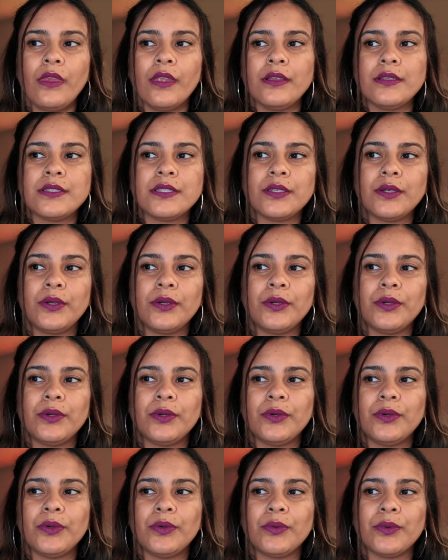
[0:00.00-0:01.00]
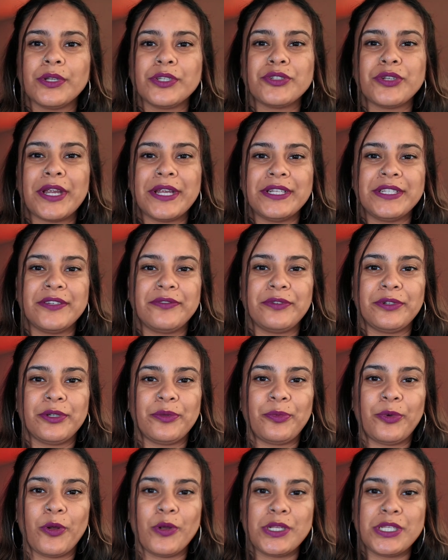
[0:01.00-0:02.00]
So we're trying different
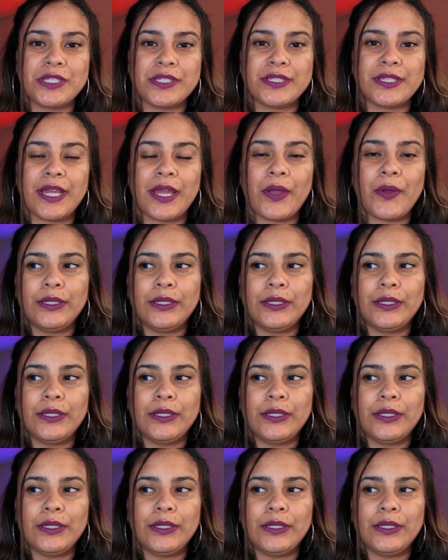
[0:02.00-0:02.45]
approaches now.